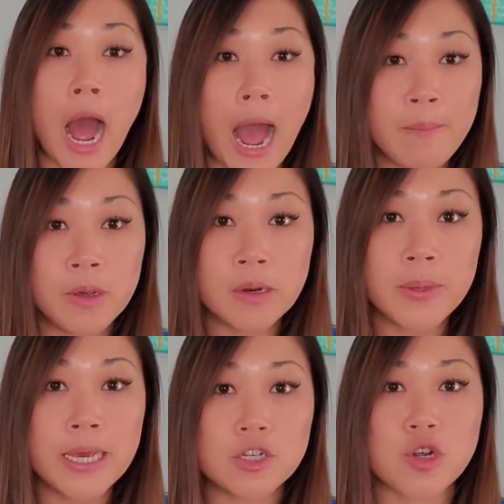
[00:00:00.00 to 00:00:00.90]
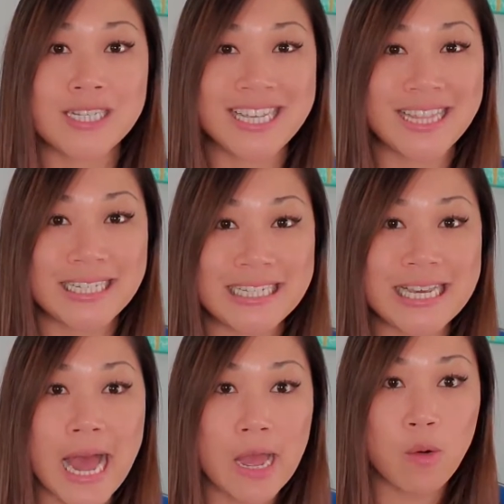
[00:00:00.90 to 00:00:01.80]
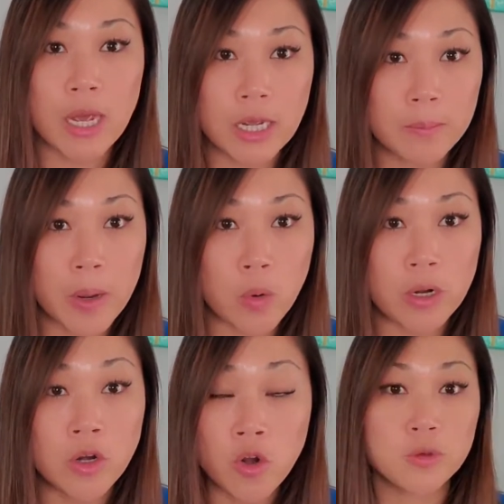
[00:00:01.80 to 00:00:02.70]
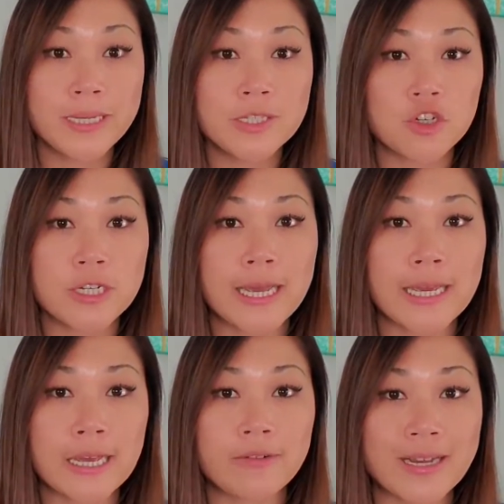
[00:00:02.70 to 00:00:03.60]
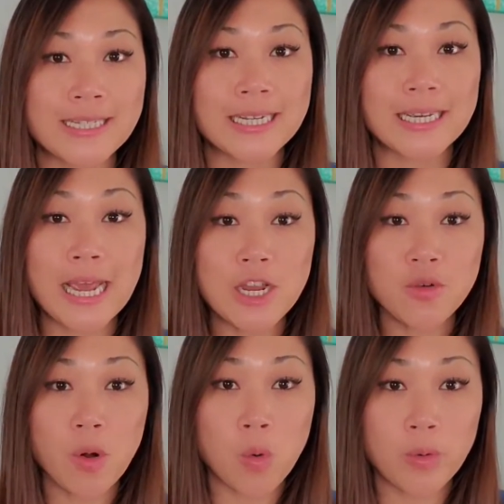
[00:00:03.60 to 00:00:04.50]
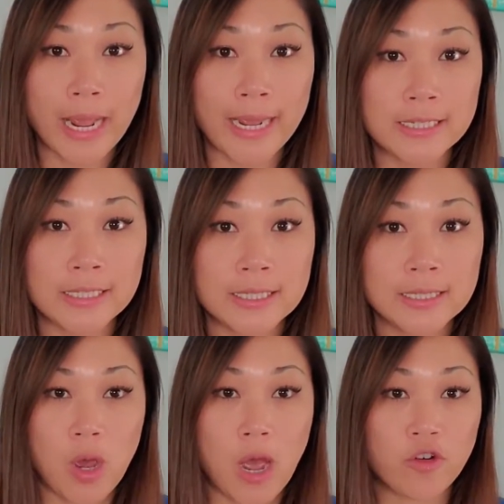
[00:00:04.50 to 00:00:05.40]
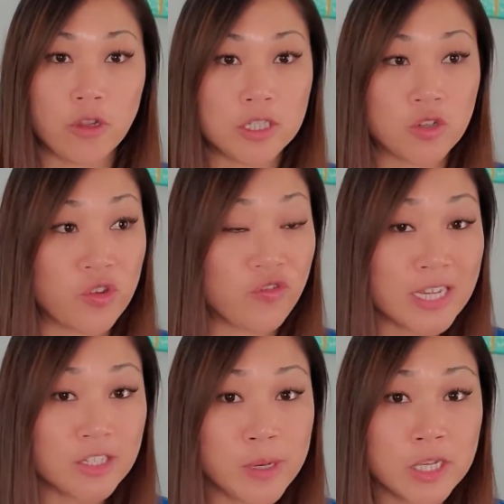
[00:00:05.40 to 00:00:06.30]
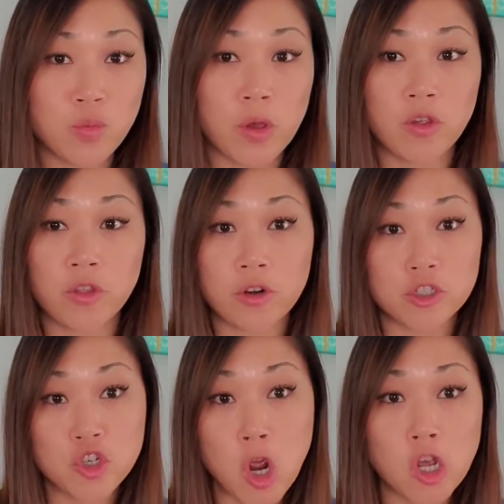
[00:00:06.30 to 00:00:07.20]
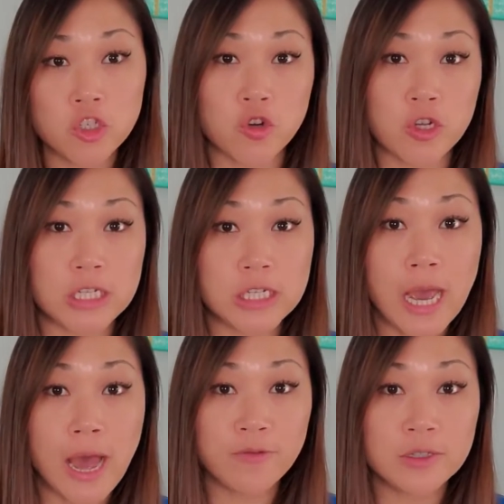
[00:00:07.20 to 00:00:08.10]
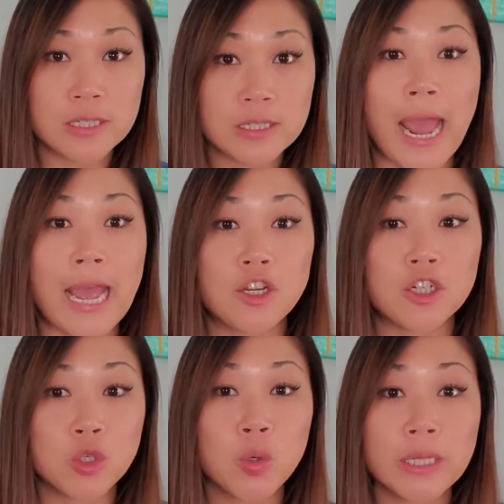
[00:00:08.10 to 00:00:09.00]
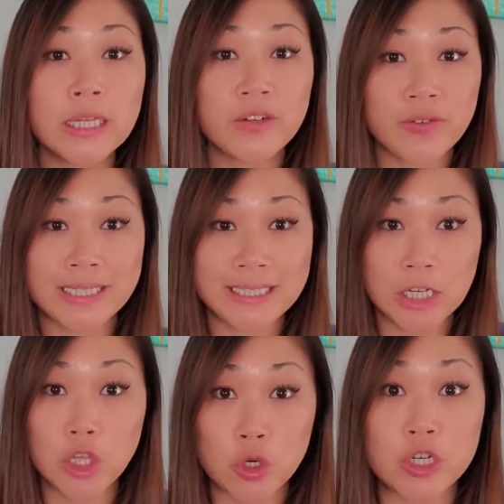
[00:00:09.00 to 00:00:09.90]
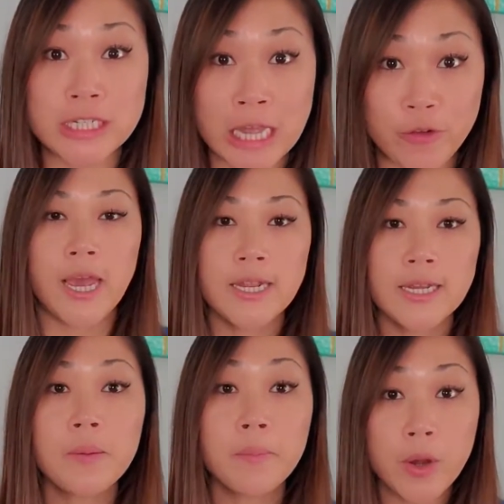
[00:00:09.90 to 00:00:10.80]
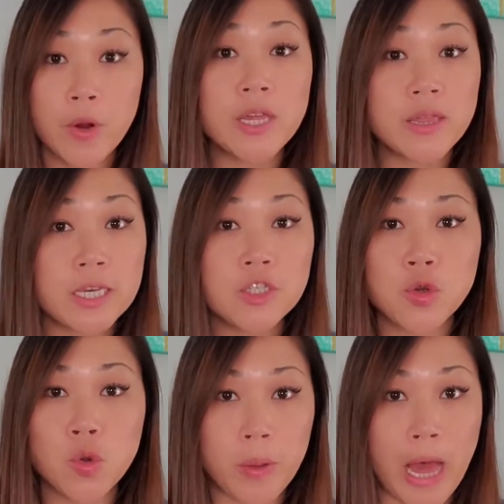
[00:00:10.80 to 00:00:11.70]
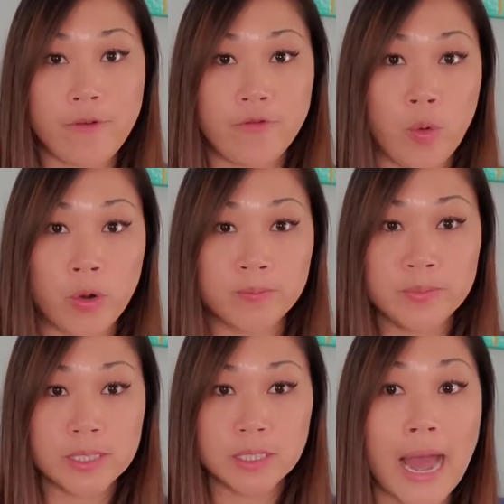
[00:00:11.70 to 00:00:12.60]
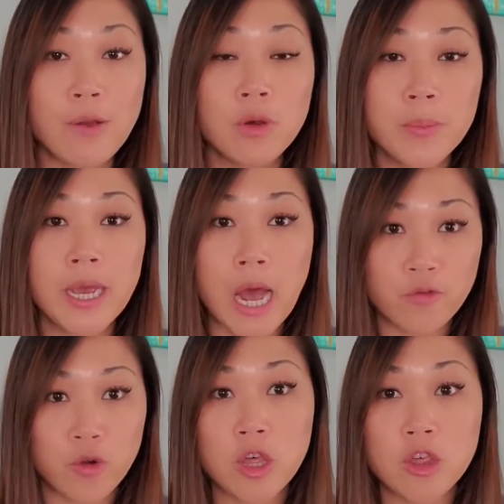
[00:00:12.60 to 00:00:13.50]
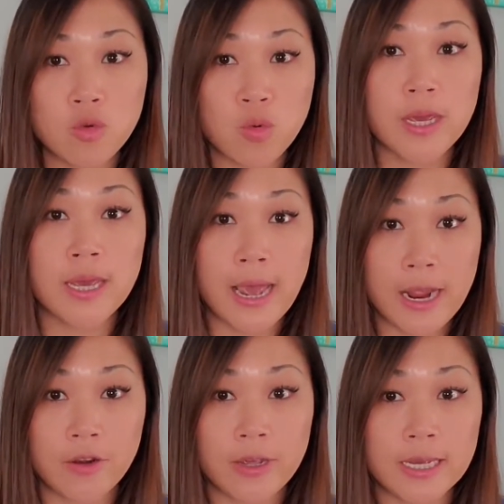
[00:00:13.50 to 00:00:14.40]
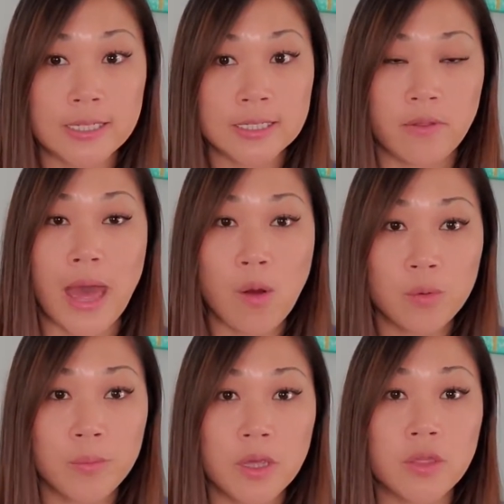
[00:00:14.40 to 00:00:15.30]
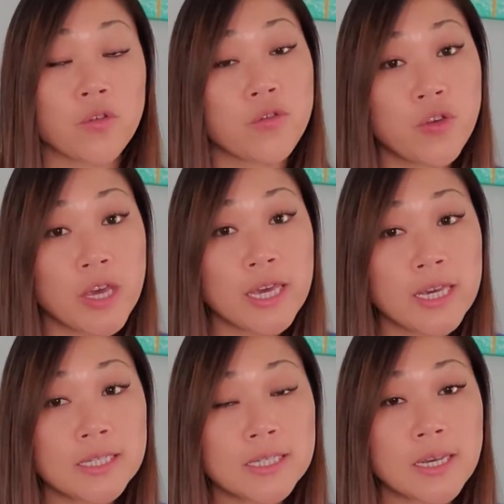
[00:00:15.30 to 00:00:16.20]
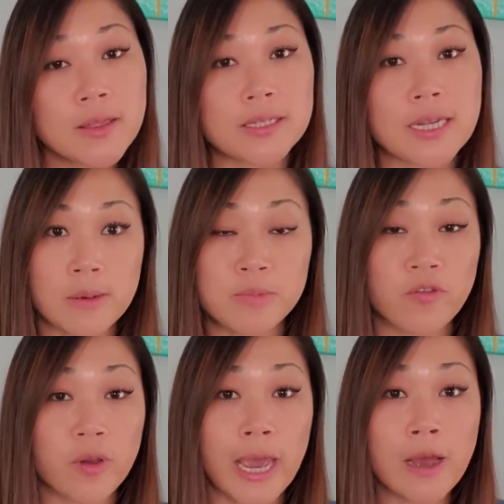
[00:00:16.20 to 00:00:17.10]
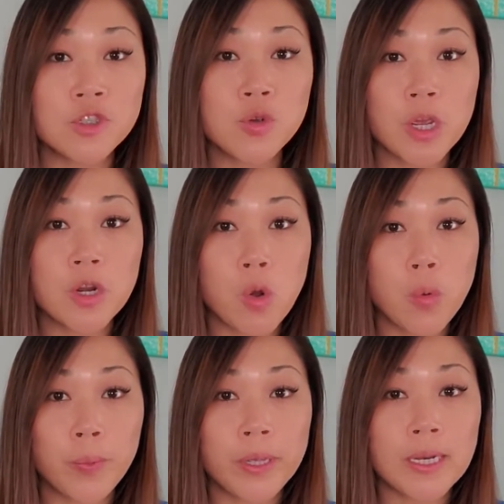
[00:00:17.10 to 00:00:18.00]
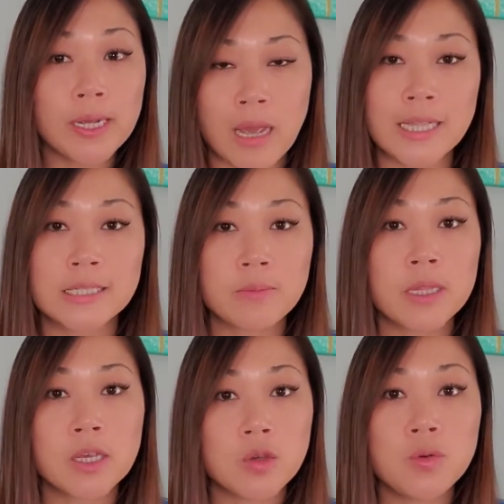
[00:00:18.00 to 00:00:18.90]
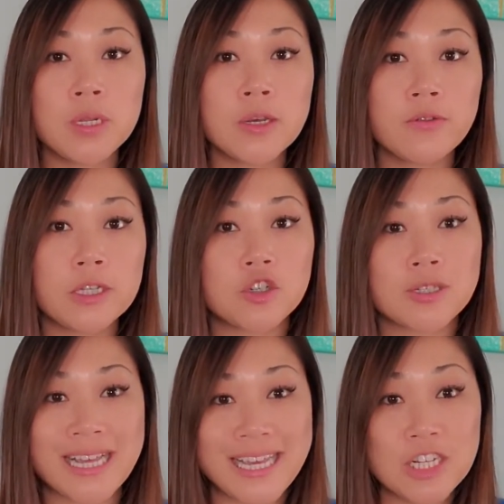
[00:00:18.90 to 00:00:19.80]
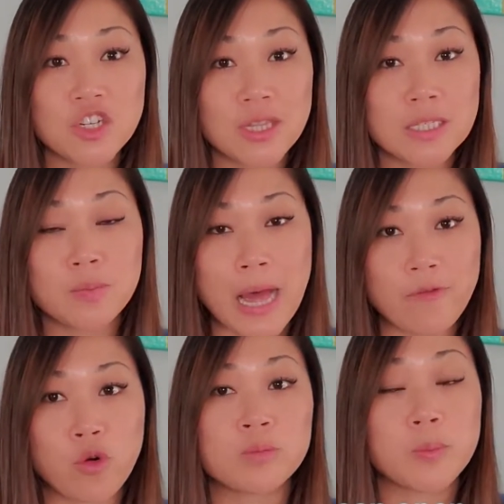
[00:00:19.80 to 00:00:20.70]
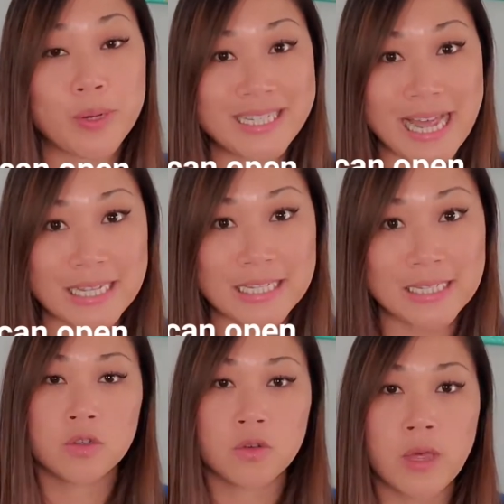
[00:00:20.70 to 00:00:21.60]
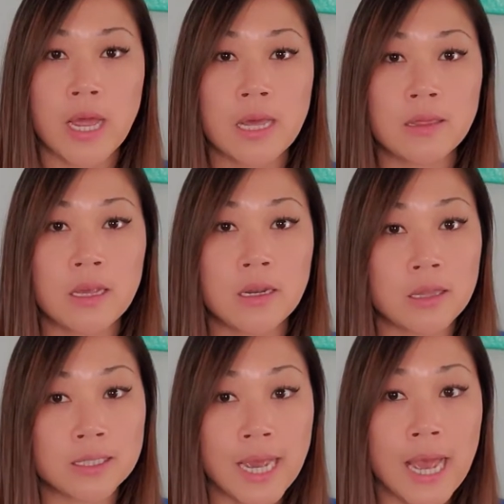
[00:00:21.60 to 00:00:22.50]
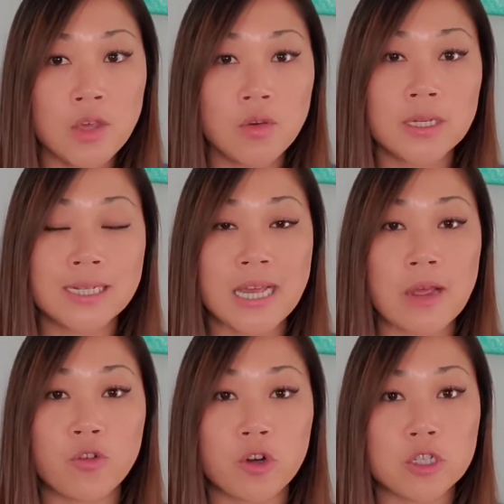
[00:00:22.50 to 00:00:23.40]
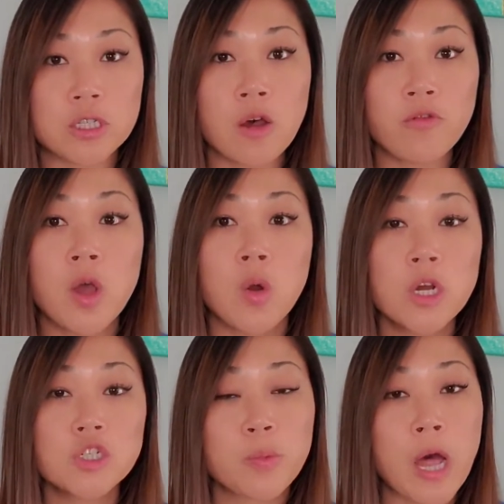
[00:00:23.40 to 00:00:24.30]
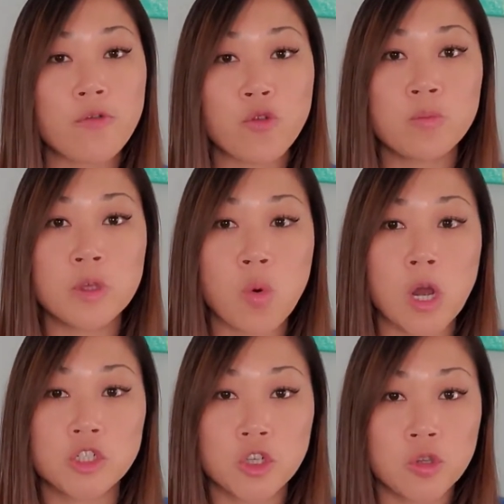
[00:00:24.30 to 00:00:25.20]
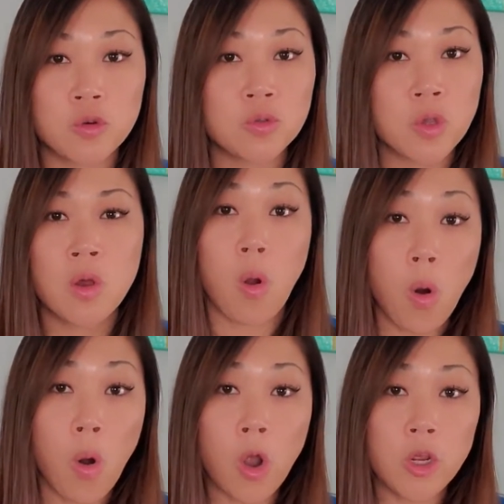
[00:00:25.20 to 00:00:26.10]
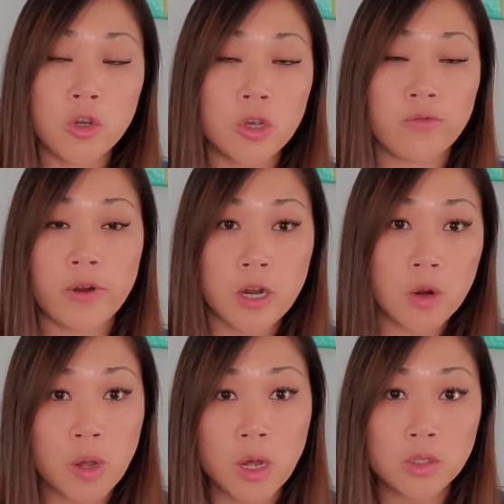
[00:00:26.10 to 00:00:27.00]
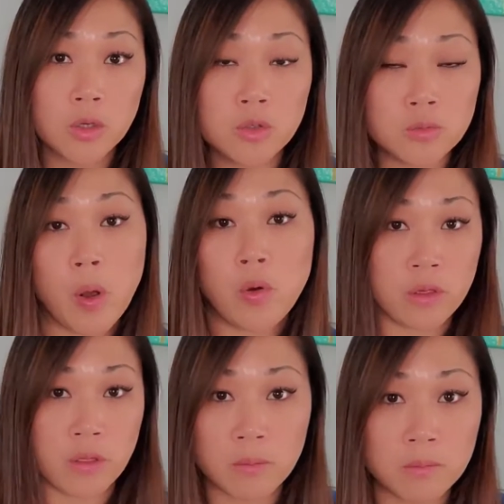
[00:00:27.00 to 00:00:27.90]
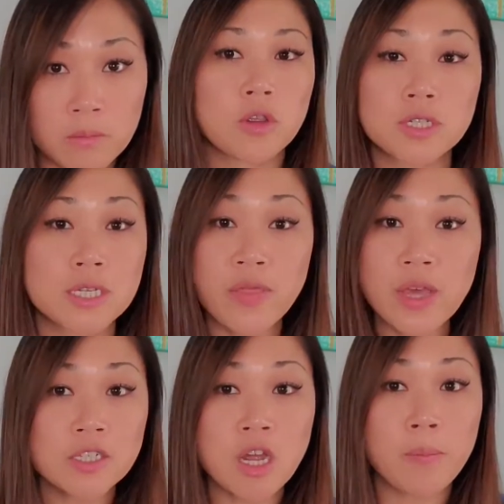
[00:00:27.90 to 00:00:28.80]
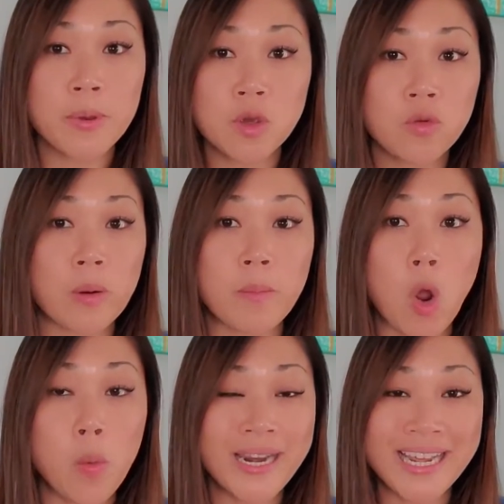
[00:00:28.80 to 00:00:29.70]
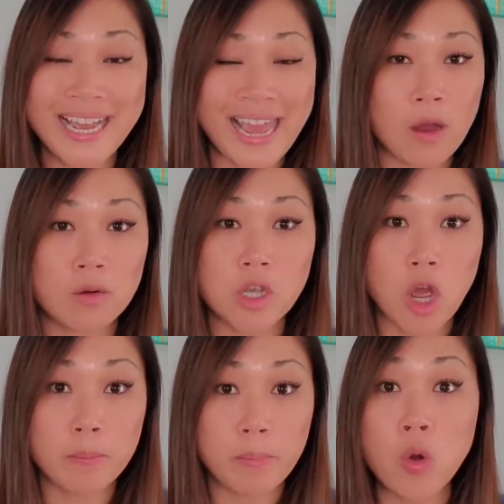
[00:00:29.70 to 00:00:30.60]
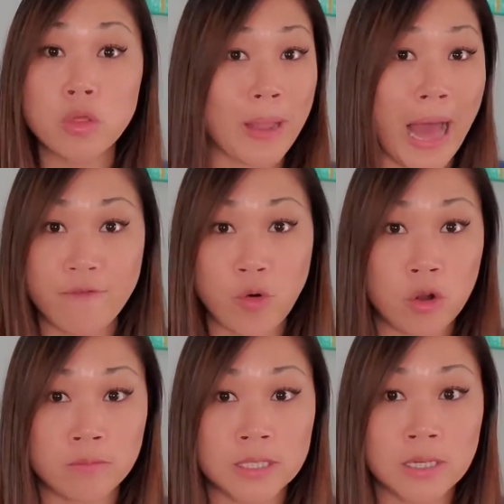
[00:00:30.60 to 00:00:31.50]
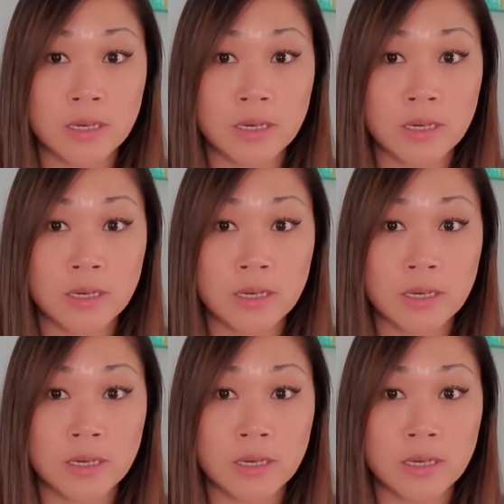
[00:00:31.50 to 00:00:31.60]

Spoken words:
I'm going to be addressing the DIY component, which means you're taking investing in your own hands. You have your list of investments, whether they're stocks or ETFs, and you're doing the investing yourself. In comparing these two platforms, I will be covering three areas, and that will be the fees, the types of accounts you can open, and some of the unique features that each of these platforms possess, so that at the end of the day, you can decide for yourself which platform you want to use, or you could very well use both of them. There's nothing stopping you from opening accounts on both platforms,